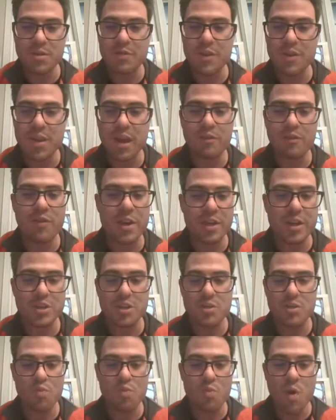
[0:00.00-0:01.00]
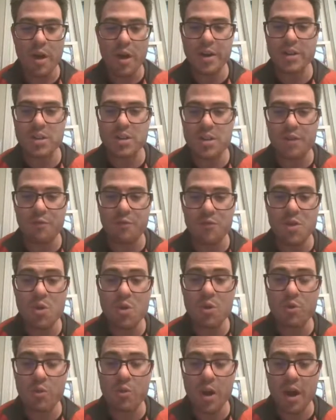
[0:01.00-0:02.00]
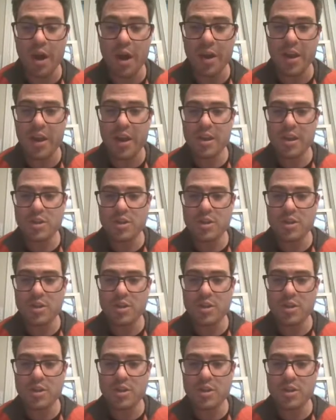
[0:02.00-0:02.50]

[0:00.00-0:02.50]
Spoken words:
of a definition, one is the fuel rod.